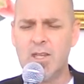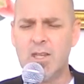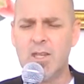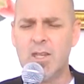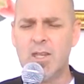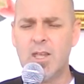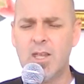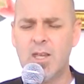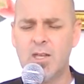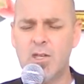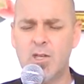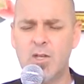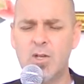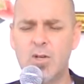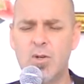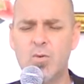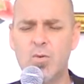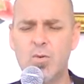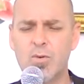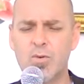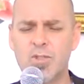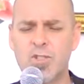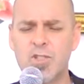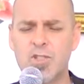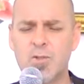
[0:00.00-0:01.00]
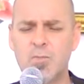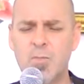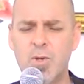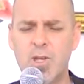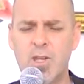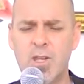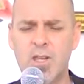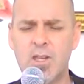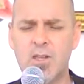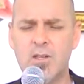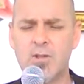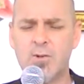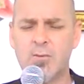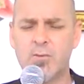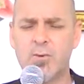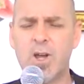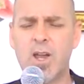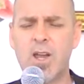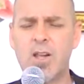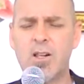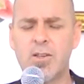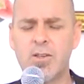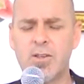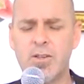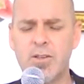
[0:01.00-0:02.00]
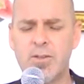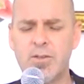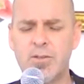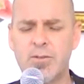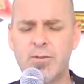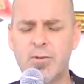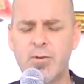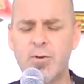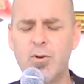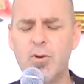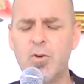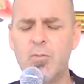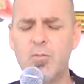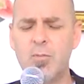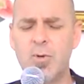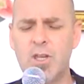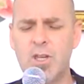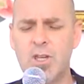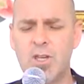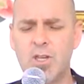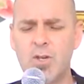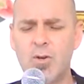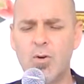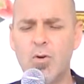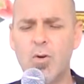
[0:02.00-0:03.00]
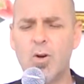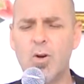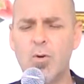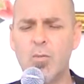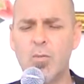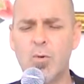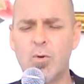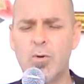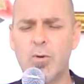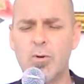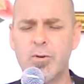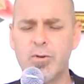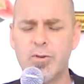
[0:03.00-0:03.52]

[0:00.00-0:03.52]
and you will speak directly through me your word,